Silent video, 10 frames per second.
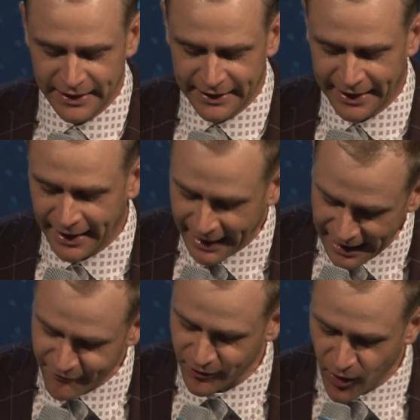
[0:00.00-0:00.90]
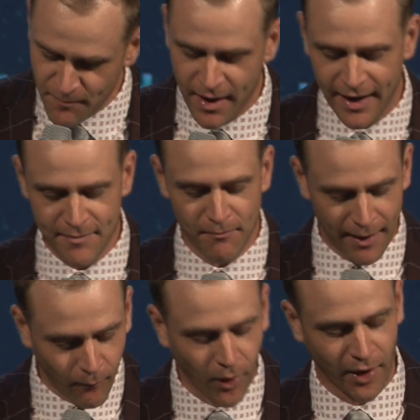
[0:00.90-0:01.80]
and I have it on my, my
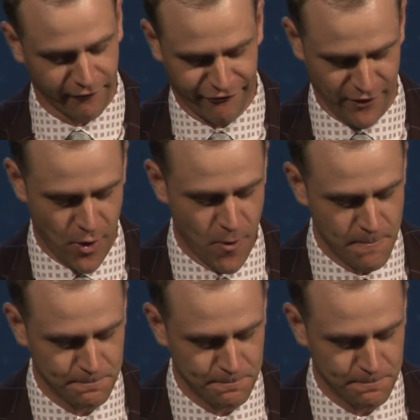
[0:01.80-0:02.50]
work phone.